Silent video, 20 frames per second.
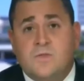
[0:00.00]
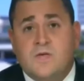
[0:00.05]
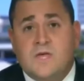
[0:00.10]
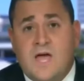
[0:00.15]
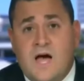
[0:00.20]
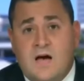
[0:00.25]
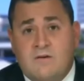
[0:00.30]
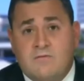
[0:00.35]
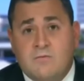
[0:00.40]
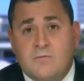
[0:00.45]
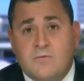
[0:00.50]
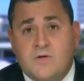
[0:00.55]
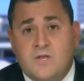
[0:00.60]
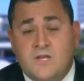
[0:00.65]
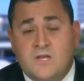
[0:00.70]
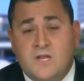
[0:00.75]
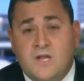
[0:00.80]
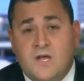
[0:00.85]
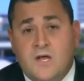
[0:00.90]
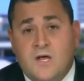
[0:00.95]
from the
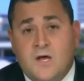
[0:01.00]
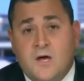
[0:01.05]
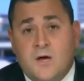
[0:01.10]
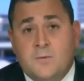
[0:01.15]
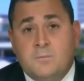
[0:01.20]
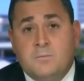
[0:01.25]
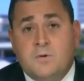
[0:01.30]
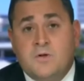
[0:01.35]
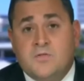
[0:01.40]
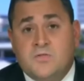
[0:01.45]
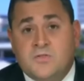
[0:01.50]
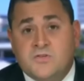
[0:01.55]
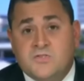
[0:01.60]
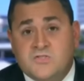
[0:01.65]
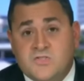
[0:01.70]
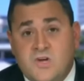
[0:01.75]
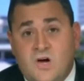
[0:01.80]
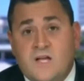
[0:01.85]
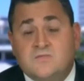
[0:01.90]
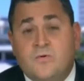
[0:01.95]
government. But the
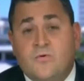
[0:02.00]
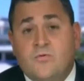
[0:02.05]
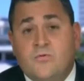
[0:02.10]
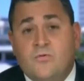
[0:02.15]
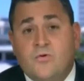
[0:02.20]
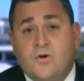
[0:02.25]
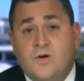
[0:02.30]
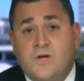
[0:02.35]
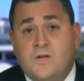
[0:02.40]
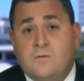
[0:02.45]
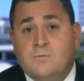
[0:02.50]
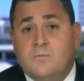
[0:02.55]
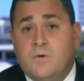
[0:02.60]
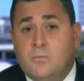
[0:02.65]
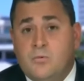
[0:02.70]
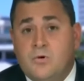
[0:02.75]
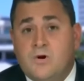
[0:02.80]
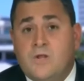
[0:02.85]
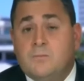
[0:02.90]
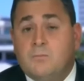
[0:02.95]
signs for freedom
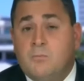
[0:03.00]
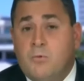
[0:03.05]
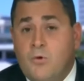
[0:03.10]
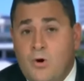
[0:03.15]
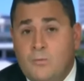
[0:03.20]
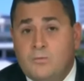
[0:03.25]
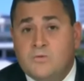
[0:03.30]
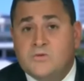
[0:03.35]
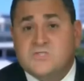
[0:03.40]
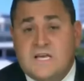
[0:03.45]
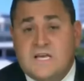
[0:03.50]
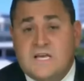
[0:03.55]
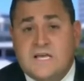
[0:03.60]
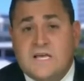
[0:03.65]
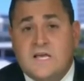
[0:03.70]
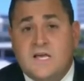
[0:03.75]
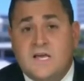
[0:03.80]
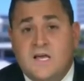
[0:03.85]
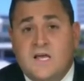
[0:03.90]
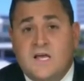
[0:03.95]
are pretty
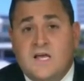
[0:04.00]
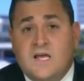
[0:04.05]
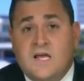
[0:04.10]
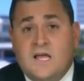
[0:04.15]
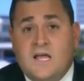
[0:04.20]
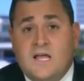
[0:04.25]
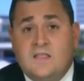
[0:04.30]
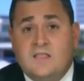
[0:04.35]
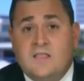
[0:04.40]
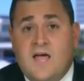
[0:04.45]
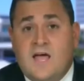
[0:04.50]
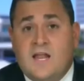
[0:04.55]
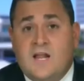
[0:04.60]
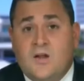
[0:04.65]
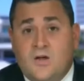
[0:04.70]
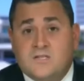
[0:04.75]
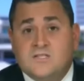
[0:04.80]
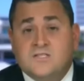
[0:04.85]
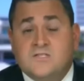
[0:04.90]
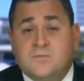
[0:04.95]
promising in that
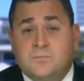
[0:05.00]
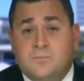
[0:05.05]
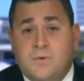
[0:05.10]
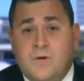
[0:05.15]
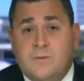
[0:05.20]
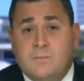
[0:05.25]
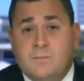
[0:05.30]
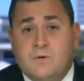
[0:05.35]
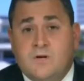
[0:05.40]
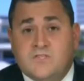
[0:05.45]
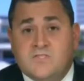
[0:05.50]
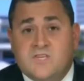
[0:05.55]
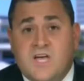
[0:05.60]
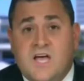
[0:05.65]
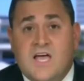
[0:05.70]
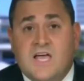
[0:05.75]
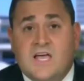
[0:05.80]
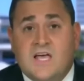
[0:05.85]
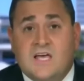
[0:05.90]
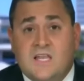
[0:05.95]
lots of people are
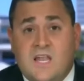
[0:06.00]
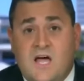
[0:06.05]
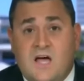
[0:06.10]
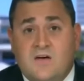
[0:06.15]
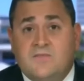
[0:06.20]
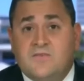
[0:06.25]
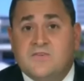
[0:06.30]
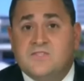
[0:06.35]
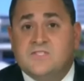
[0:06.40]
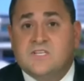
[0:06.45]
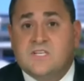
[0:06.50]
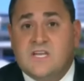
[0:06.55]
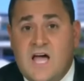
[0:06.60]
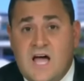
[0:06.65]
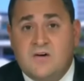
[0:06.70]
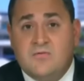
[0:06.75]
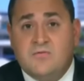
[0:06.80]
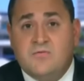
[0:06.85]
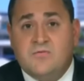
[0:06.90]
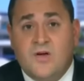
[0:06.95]
saying enough is
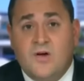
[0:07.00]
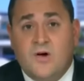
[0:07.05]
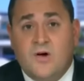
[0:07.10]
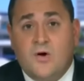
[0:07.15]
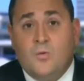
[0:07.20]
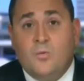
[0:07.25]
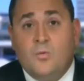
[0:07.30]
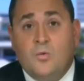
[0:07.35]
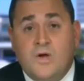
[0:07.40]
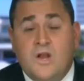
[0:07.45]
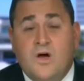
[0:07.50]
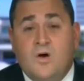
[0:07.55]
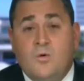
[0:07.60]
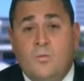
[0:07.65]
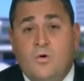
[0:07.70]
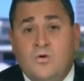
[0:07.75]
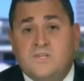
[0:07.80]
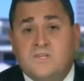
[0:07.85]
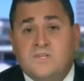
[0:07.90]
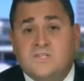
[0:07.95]
enough. We
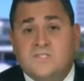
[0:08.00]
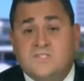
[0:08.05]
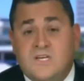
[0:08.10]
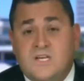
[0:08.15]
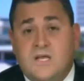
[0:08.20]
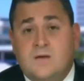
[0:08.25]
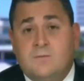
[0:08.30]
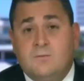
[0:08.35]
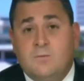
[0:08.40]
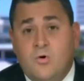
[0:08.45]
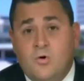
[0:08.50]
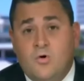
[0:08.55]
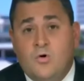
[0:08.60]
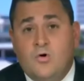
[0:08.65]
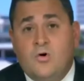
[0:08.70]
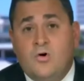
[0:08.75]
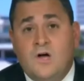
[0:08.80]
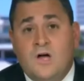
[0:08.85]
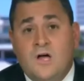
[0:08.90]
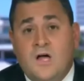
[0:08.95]
don't want this
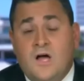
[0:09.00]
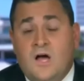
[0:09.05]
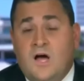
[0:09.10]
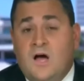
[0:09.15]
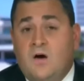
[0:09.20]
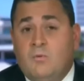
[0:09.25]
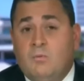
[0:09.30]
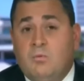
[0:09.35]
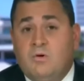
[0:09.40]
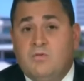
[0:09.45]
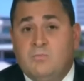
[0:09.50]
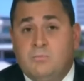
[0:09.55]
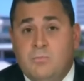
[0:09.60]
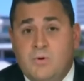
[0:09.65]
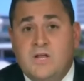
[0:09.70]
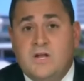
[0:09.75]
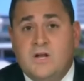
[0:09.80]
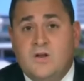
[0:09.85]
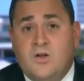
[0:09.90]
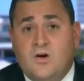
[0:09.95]
anymore. We've
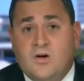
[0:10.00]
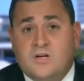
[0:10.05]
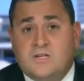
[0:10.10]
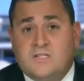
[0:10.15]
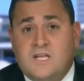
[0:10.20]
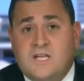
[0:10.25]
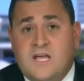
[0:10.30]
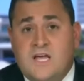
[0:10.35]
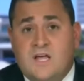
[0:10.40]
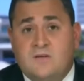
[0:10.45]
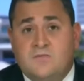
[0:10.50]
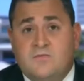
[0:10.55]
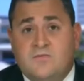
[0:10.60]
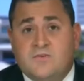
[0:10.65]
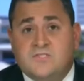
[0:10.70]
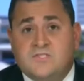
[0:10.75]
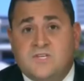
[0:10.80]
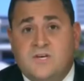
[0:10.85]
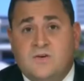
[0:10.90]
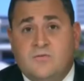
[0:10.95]
been locked down
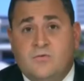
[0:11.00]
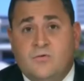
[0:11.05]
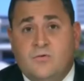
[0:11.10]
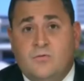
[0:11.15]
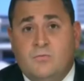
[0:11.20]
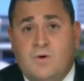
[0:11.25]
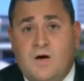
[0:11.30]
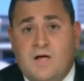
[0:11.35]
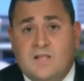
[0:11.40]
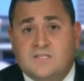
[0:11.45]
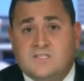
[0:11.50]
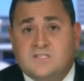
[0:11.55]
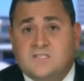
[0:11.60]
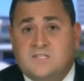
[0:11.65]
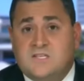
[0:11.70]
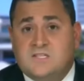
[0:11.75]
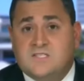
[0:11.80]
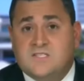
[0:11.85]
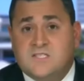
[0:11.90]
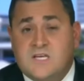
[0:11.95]
for several months.
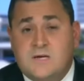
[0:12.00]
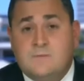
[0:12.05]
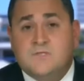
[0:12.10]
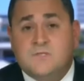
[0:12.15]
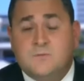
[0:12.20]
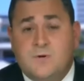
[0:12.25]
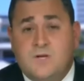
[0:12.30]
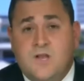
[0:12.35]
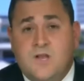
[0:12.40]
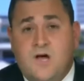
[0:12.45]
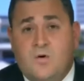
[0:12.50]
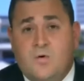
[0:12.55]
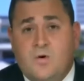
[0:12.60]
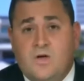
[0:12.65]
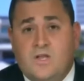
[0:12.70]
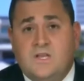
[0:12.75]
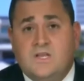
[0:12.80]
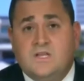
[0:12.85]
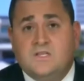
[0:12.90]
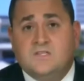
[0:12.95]
There seems to be
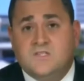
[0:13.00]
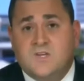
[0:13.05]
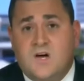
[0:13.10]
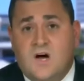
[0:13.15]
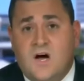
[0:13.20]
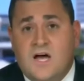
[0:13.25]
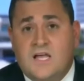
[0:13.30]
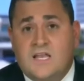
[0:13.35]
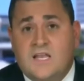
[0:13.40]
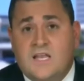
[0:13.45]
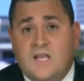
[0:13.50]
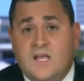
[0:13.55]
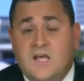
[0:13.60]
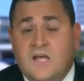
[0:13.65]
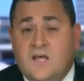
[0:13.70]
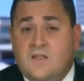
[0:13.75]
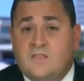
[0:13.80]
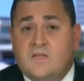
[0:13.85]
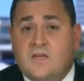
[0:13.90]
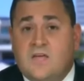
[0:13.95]
no end in sight.
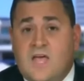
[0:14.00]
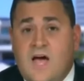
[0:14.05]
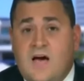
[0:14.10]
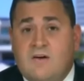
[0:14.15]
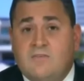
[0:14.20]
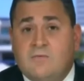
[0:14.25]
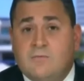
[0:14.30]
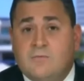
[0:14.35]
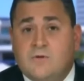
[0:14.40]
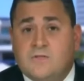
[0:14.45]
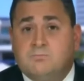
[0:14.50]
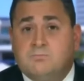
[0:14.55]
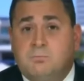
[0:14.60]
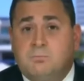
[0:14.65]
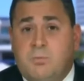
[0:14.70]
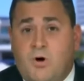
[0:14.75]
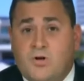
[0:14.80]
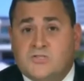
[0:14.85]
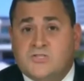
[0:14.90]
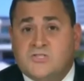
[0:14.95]
The government's
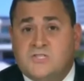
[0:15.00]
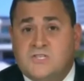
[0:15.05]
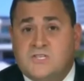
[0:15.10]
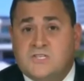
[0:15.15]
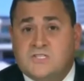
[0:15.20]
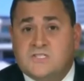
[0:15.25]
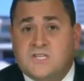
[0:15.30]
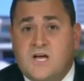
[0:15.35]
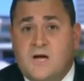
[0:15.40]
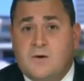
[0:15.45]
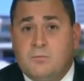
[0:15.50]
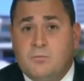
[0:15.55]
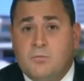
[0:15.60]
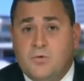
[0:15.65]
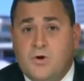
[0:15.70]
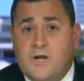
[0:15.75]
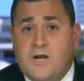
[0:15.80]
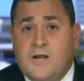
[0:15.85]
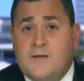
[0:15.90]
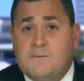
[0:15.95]
botched this up
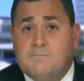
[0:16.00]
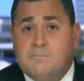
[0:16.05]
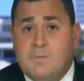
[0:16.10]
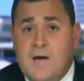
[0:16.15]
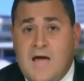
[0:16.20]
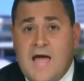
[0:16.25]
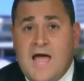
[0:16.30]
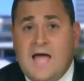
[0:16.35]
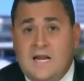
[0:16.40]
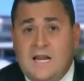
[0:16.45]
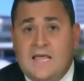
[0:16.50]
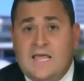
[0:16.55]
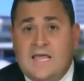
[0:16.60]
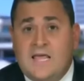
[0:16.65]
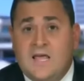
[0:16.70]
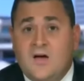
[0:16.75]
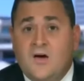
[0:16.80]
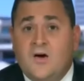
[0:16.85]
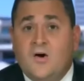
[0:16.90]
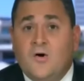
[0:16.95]
really
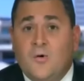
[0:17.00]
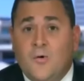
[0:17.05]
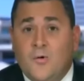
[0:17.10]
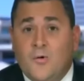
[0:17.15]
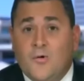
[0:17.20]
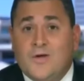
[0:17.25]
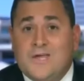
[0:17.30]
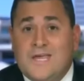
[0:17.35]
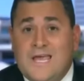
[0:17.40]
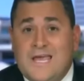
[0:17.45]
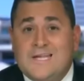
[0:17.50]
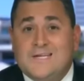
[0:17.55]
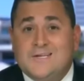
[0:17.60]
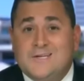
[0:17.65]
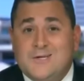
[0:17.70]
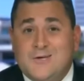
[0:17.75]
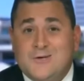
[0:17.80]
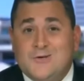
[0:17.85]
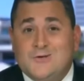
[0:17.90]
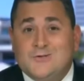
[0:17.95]
badly, or again,
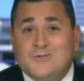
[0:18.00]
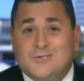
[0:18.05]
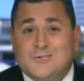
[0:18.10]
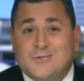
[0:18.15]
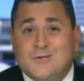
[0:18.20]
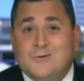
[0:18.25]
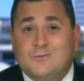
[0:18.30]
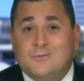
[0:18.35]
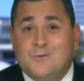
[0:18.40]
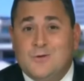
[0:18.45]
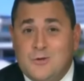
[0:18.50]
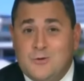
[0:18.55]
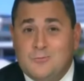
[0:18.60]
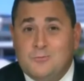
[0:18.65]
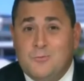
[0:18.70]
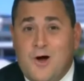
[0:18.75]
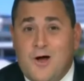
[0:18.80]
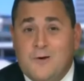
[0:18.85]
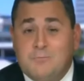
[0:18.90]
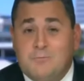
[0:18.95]
to use a term that you
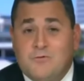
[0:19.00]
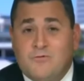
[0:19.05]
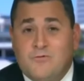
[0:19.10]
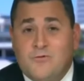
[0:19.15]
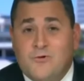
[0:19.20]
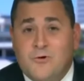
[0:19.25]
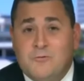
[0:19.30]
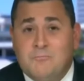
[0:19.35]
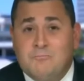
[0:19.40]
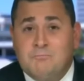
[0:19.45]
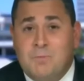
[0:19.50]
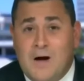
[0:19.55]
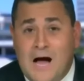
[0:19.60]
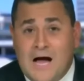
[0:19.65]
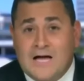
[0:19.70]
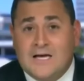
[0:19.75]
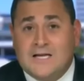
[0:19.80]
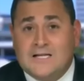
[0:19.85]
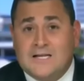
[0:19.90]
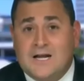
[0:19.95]
might prefer,
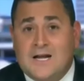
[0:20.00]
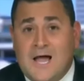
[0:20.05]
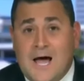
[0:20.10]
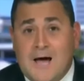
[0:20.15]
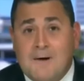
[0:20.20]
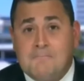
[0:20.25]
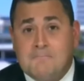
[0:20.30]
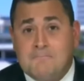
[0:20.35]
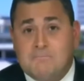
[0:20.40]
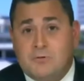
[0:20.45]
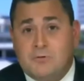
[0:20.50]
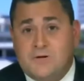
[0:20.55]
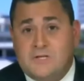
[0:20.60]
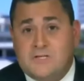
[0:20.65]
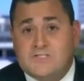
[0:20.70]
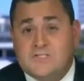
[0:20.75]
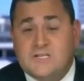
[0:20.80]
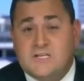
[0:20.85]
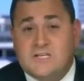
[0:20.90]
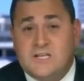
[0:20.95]
buggered it up
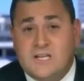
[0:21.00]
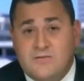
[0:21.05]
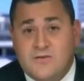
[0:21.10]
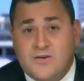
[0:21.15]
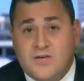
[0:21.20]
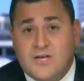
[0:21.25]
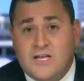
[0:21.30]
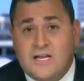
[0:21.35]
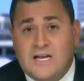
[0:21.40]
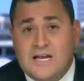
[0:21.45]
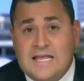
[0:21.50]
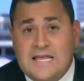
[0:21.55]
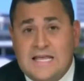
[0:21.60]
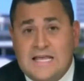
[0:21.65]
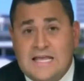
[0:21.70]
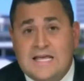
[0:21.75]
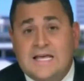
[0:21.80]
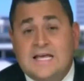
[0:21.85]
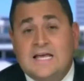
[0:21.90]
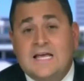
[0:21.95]
pretty
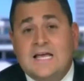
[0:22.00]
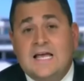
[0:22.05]
significantly,